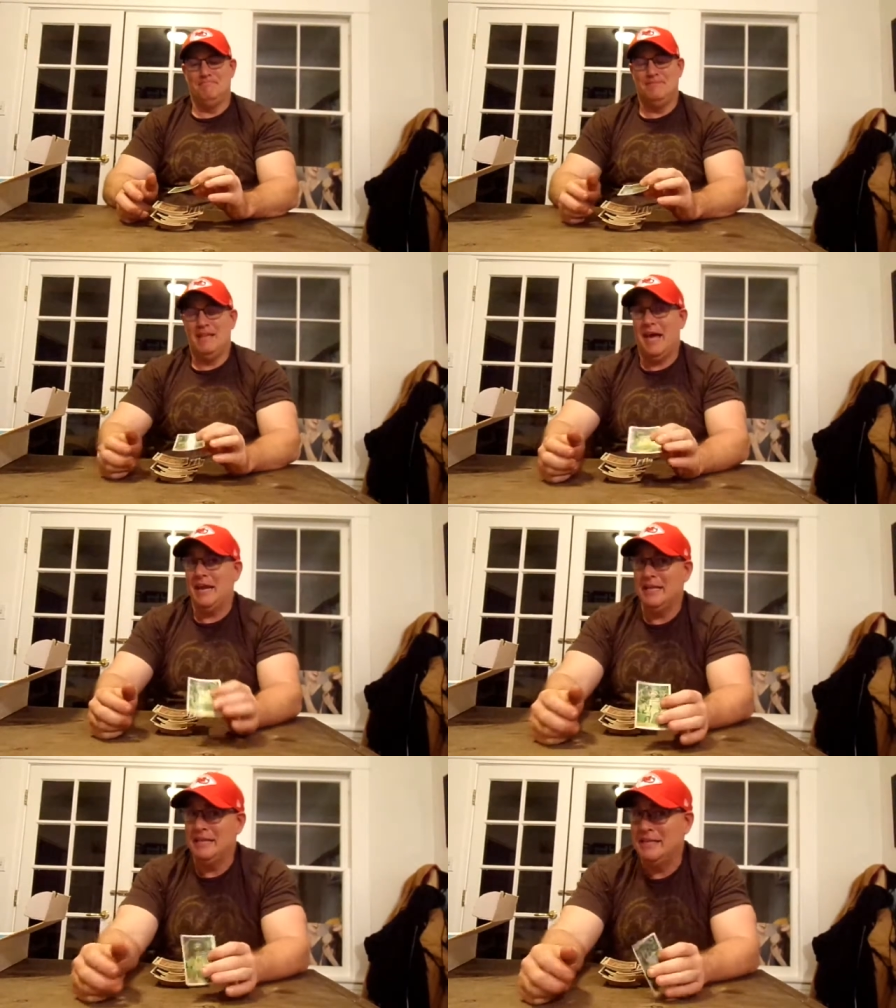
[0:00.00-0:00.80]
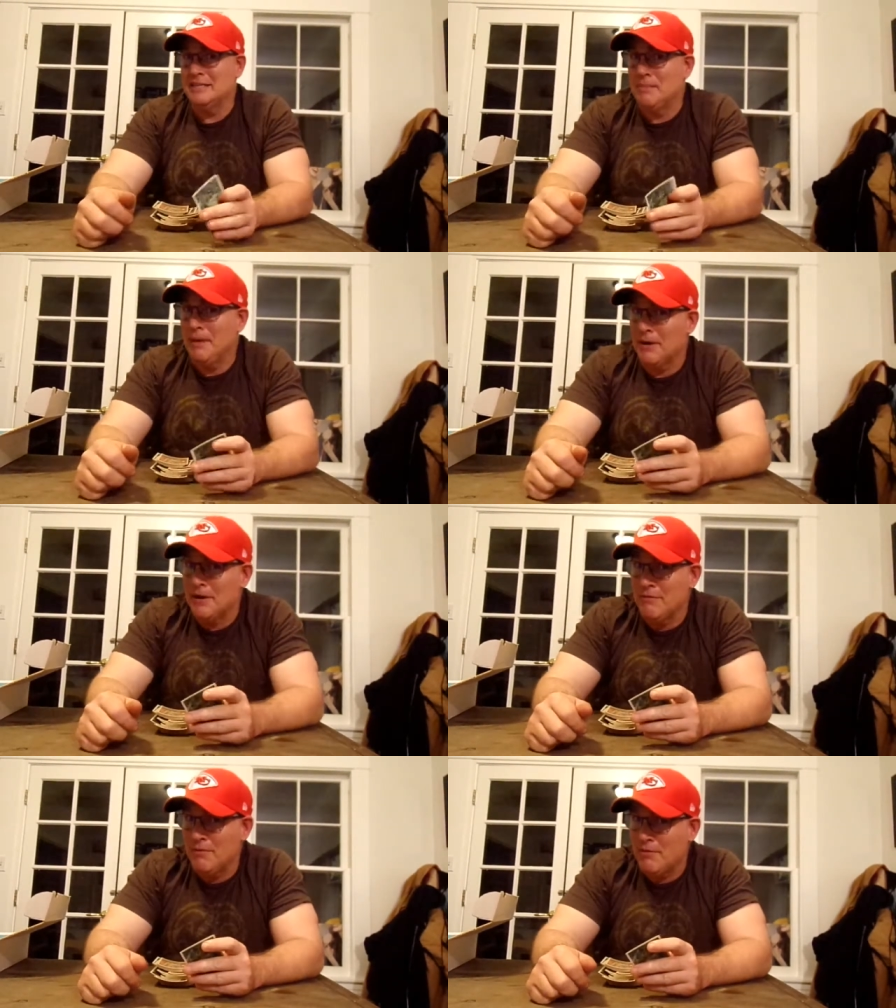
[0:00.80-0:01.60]
kind of
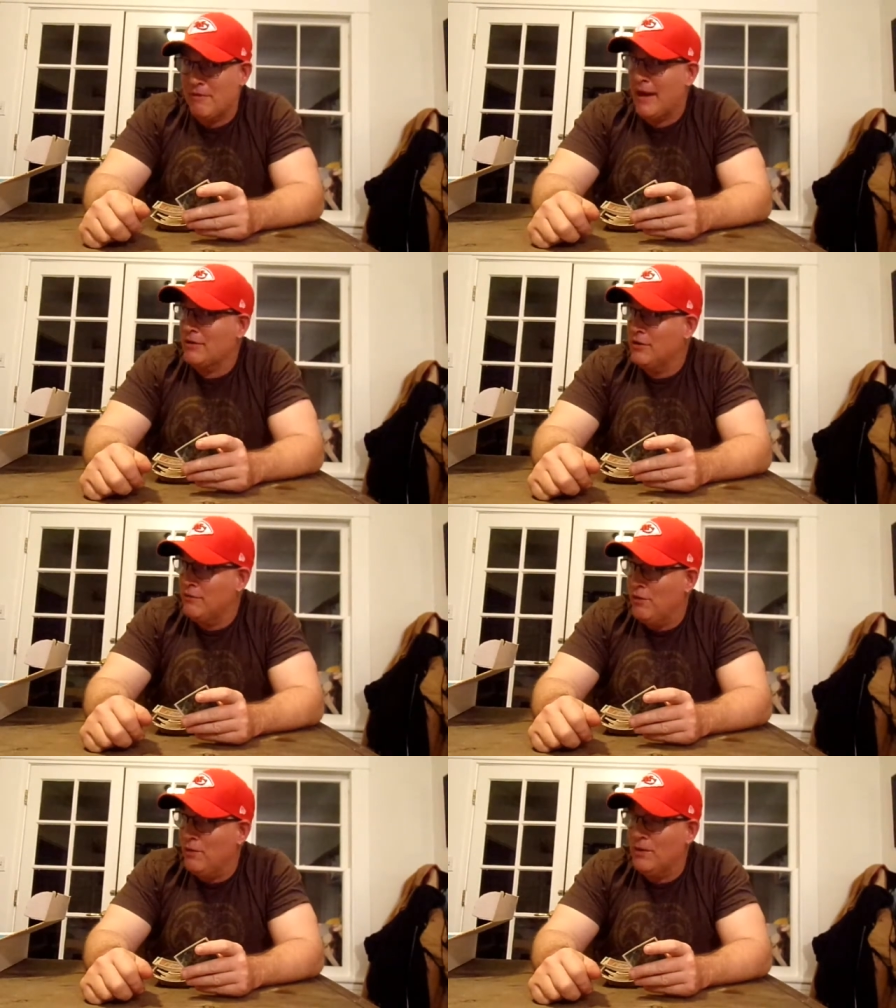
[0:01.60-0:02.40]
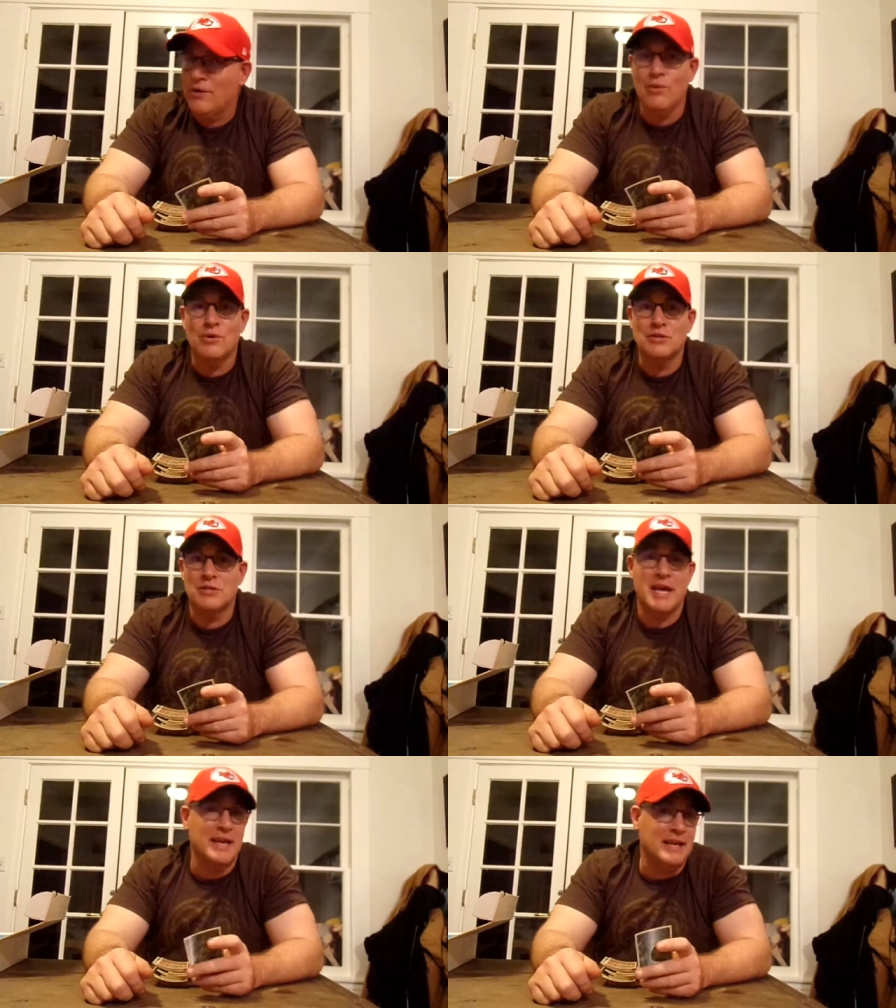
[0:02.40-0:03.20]
disappearing from the factory floor or
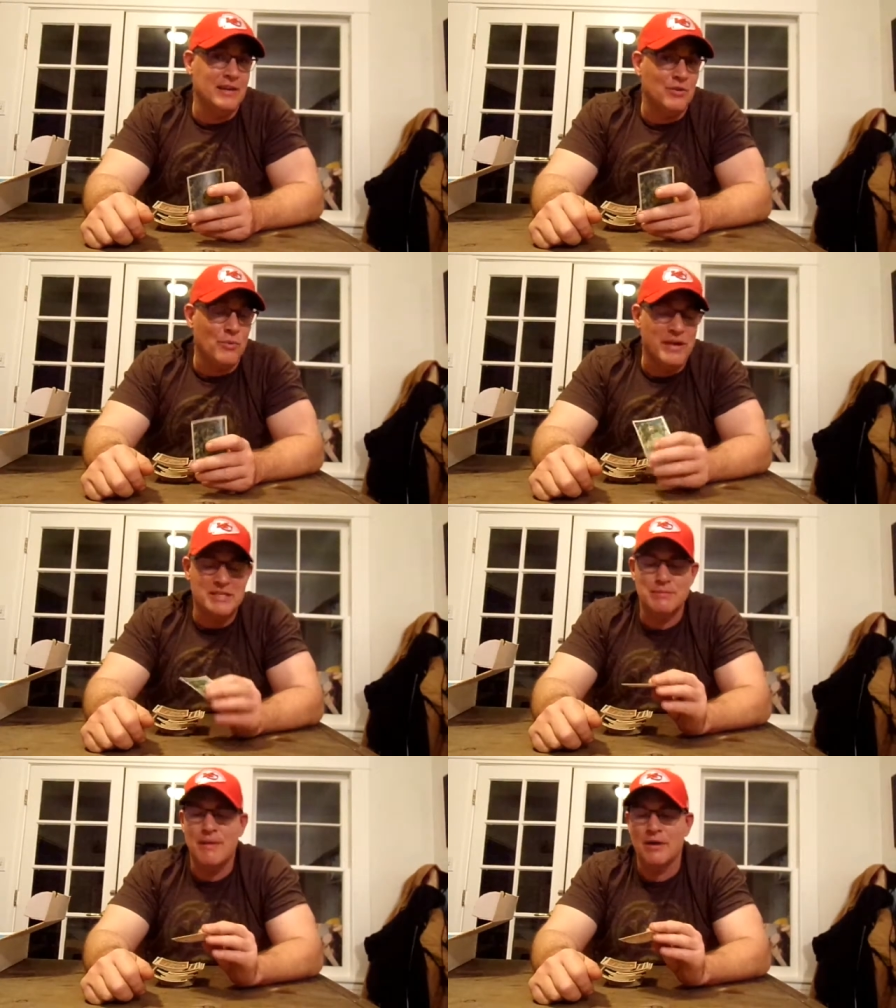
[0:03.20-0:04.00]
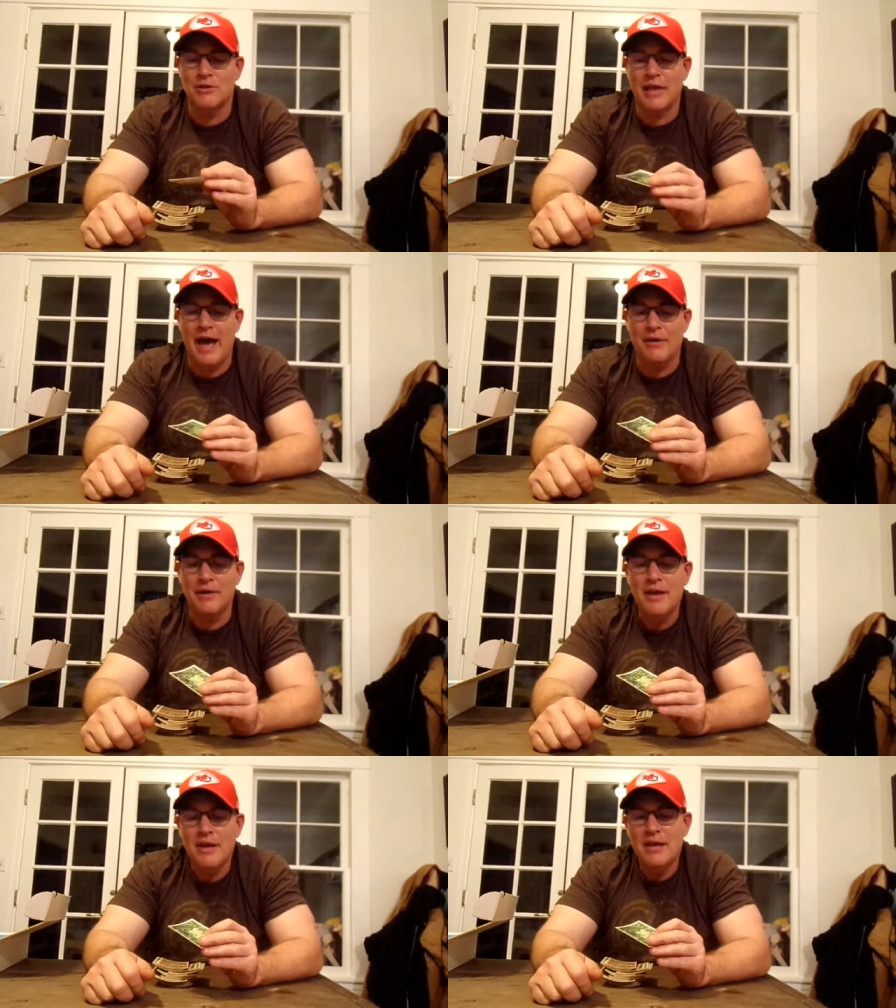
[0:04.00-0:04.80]
just kind of getting their way smuggled
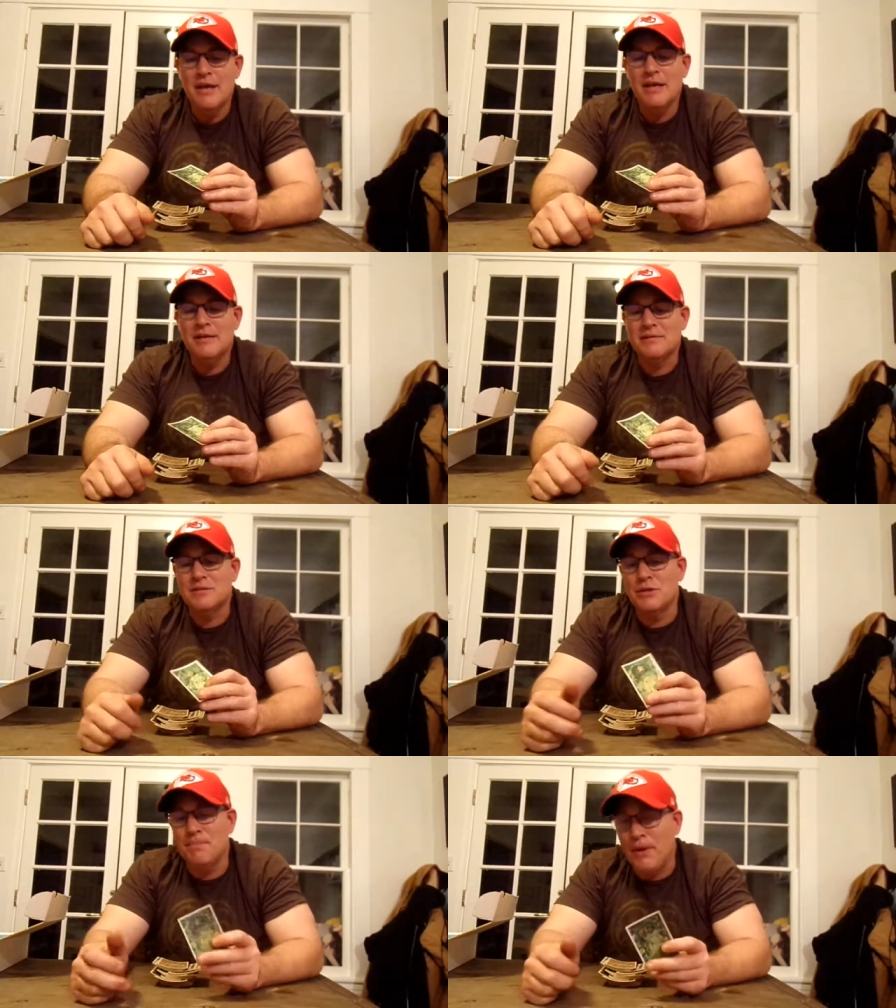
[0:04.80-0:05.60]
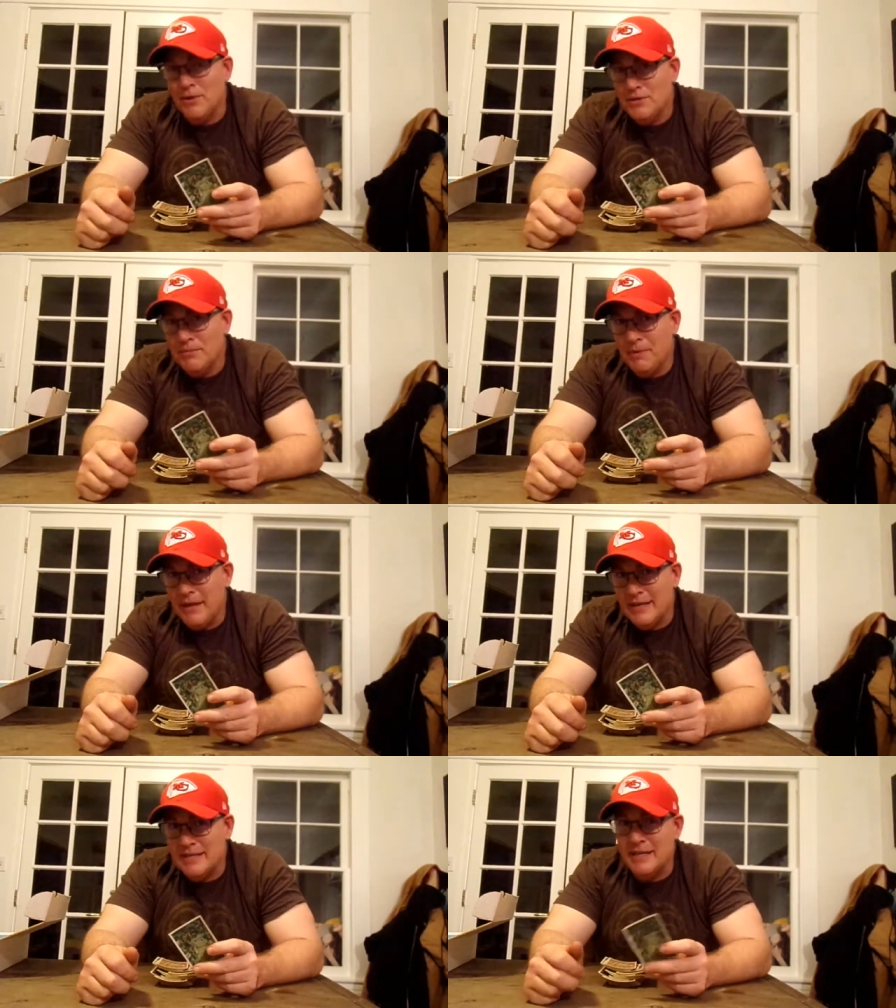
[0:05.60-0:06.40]
out.
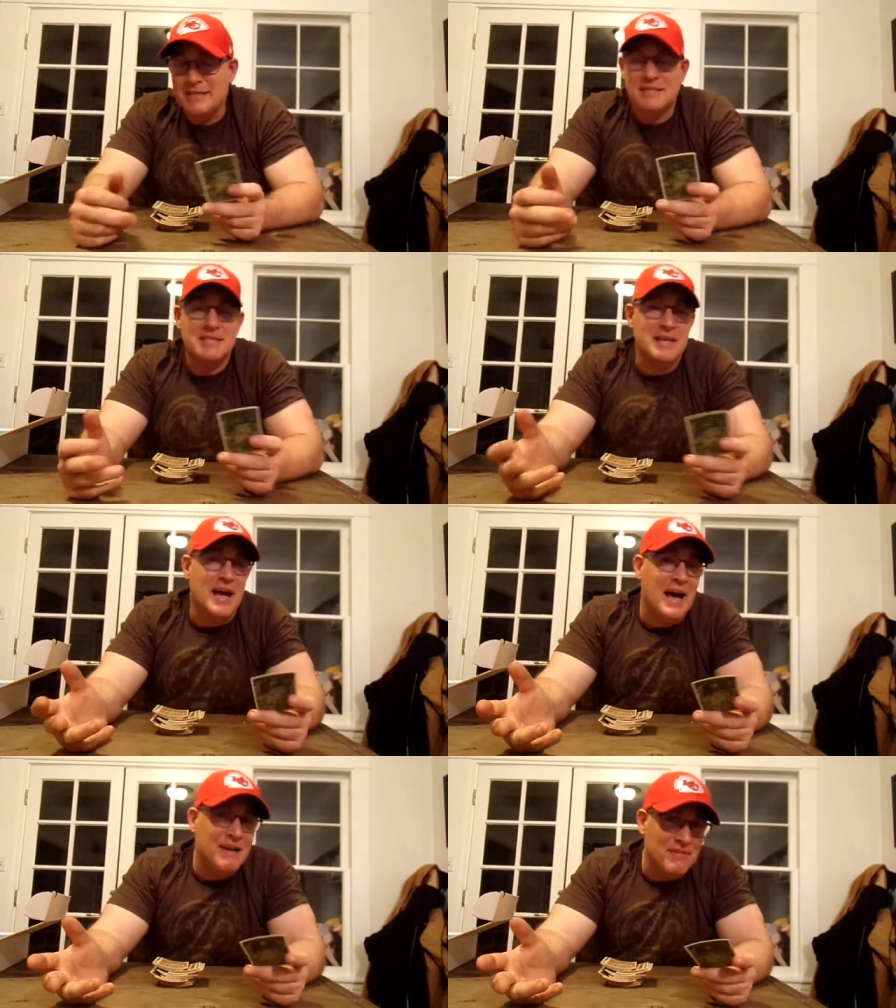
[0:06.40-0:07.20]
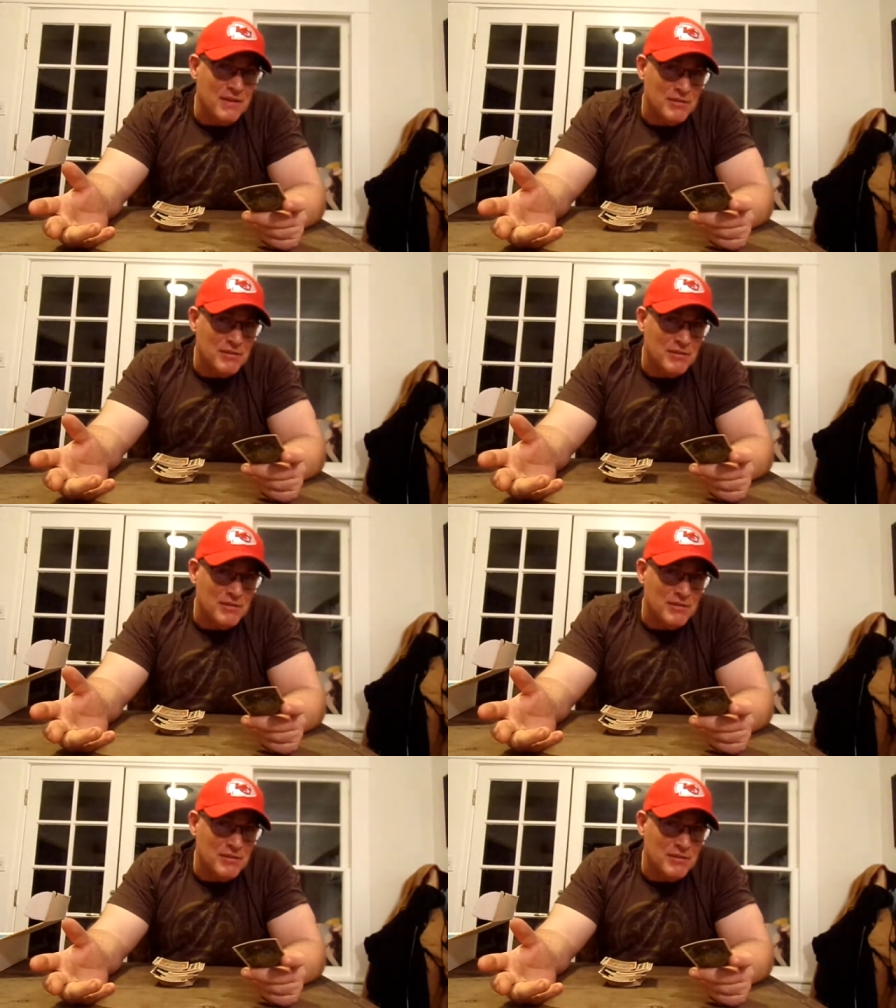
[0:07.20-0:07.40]
Supposedly exists. I've never